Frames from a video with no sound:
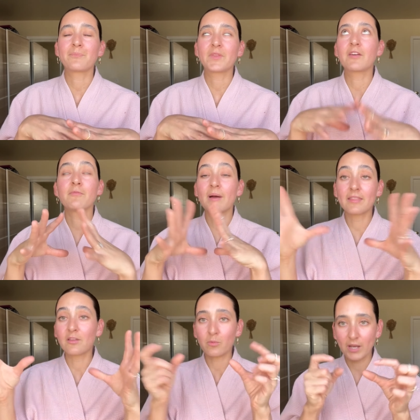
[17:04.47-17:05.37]
if my
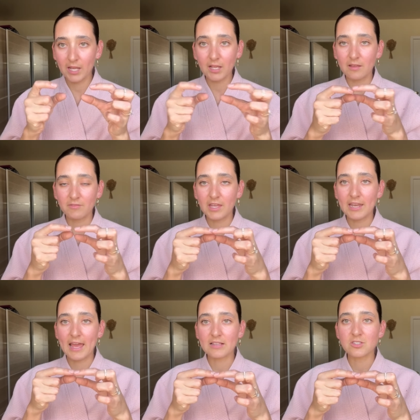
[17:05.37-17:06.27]
the ring, if the
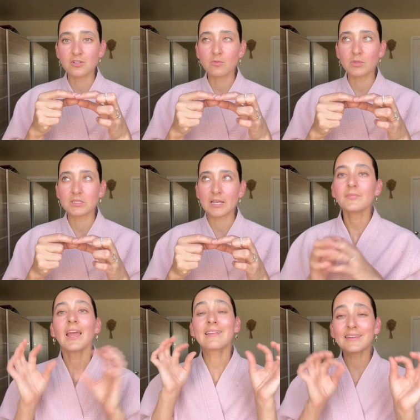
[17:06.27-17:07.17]
enhancer was like,
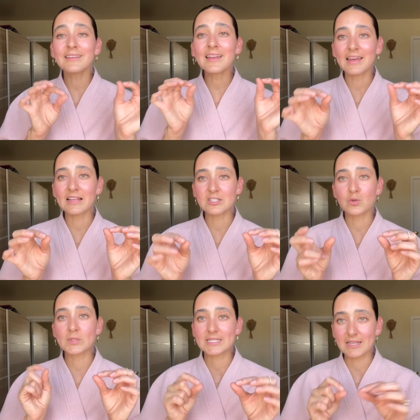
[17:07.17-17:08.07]
I think the enhancer
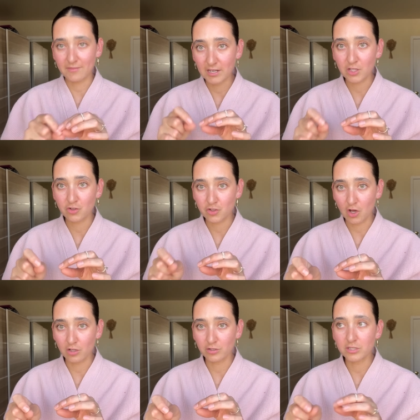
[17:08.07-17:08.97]
was
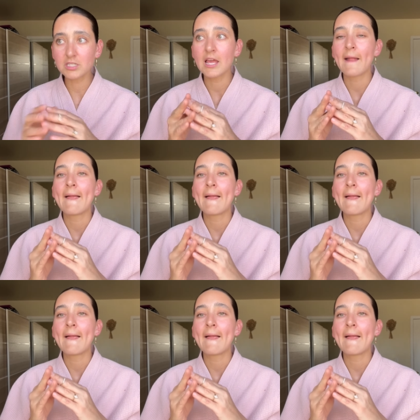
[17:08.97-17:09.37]
$700.